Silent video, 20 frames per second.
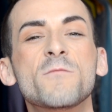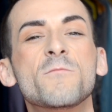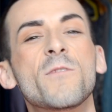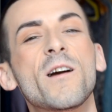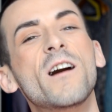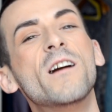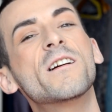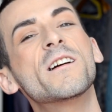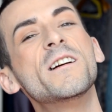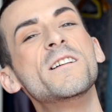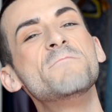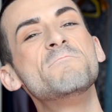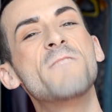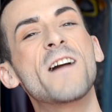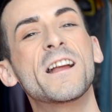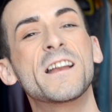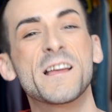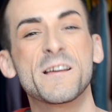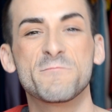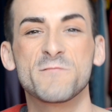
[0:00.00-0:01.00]
welcome.
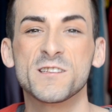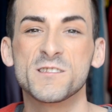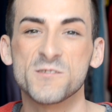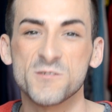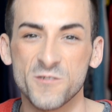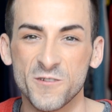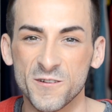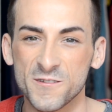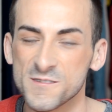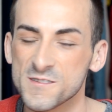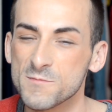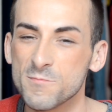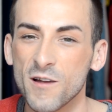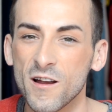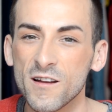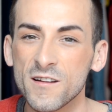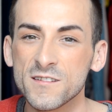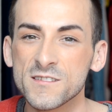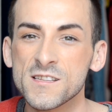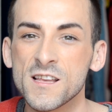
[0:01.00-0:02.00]
My name is Jordan
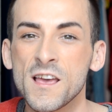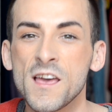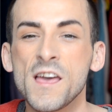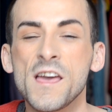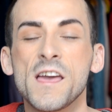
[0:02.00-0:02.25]
Sparks.